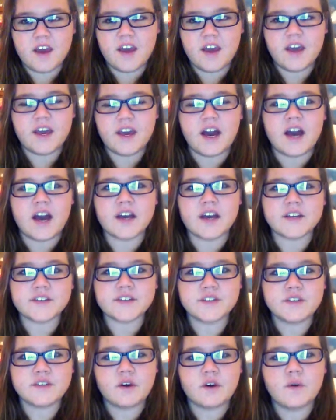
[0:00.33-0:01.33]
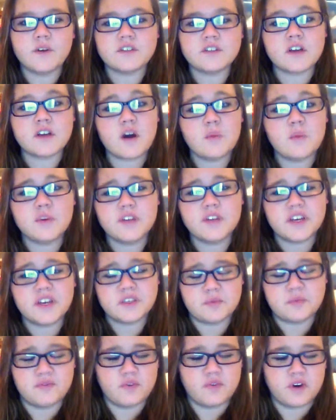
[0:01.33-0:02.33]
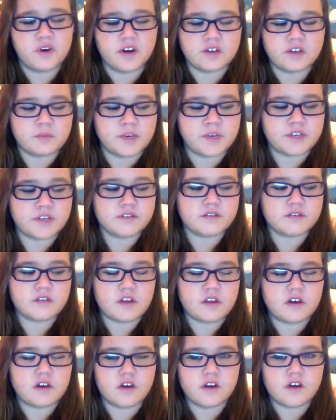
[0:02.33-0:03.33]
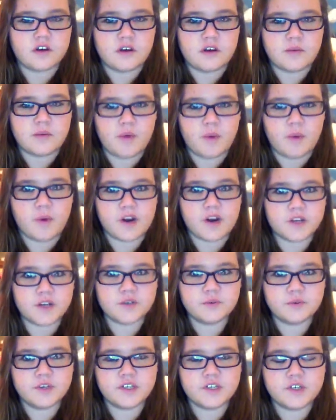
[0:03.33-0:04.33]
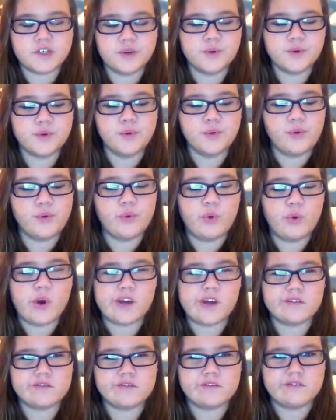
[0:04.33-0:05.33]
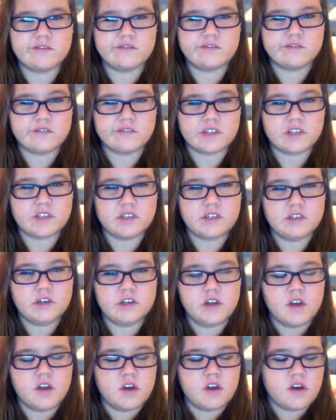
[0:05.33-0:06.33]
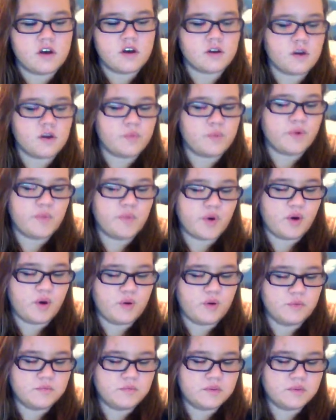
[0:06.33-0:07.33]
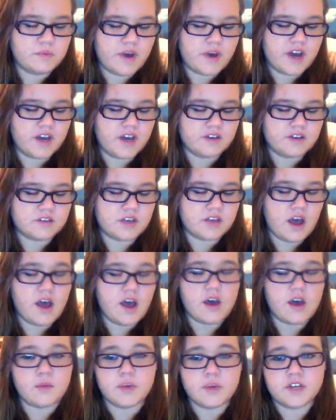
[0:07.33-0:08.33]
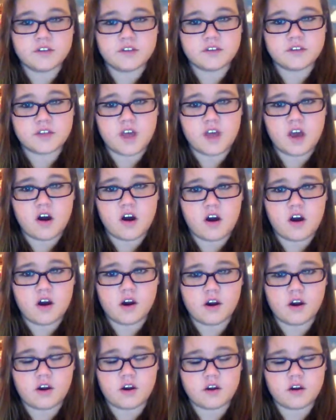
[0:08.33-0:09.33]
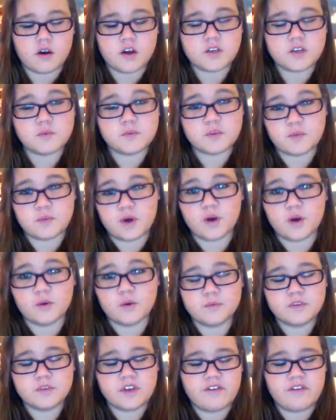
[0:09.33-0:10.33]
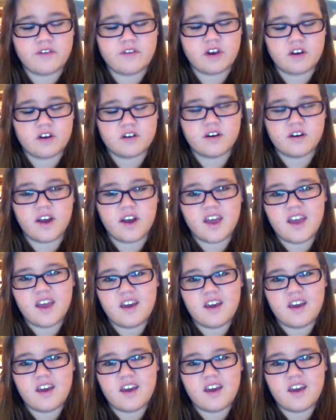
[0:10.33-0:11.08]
Hey guys, so it's a couple days before Christmas. I wanted to read you a couple poems by Scott Emmons. They are Christmas poems. I figured,